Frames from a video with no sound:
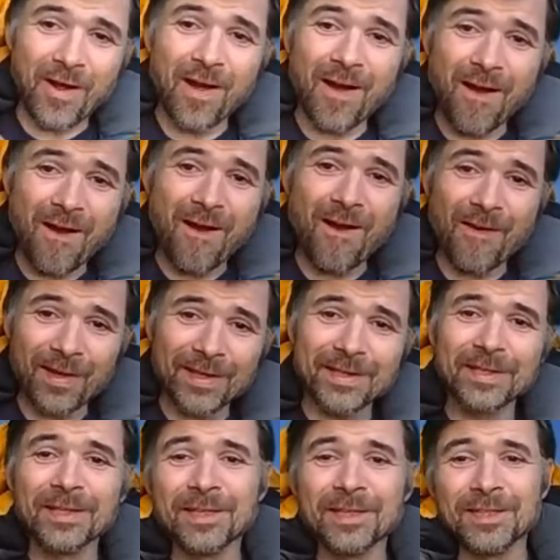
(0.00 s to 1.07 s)

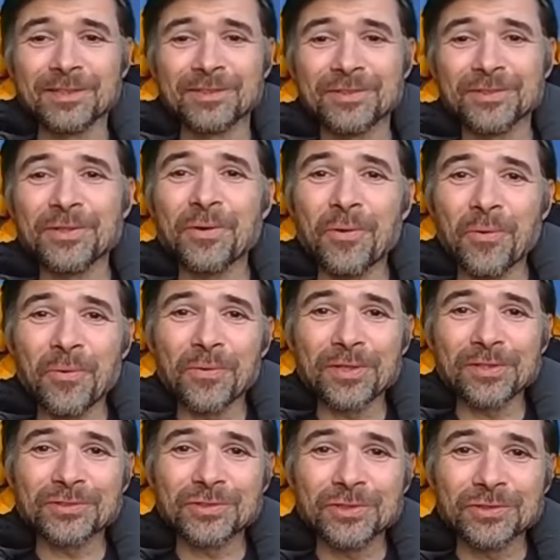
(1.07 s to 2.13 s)
hi to all the
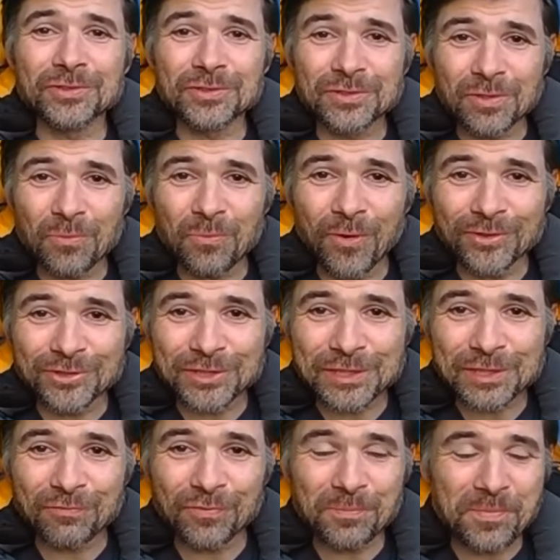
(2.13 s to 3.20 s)
students
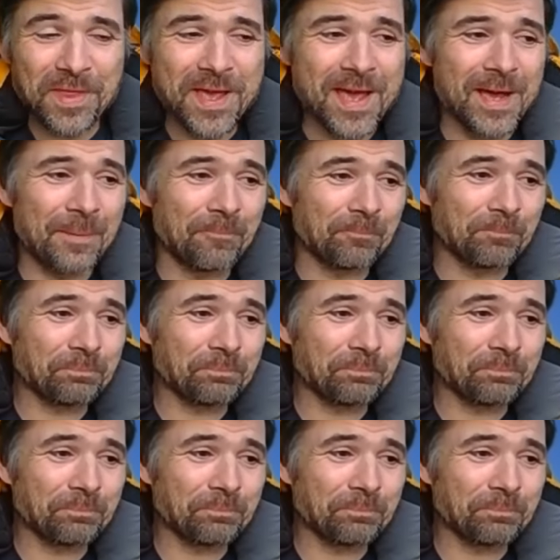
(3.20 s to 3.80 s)
watching from there.